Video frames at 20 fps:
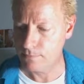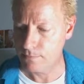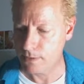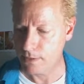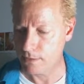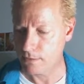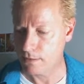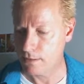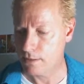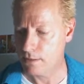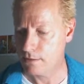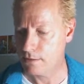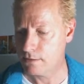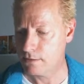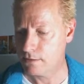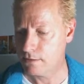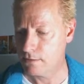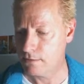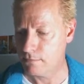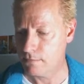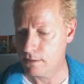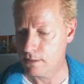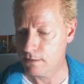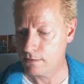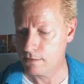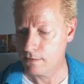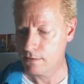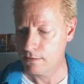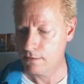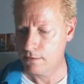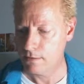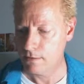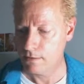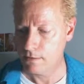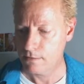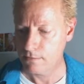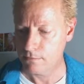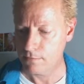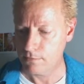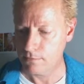like this, right?
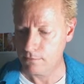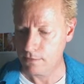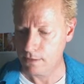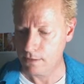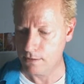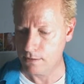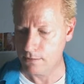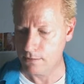Rotate it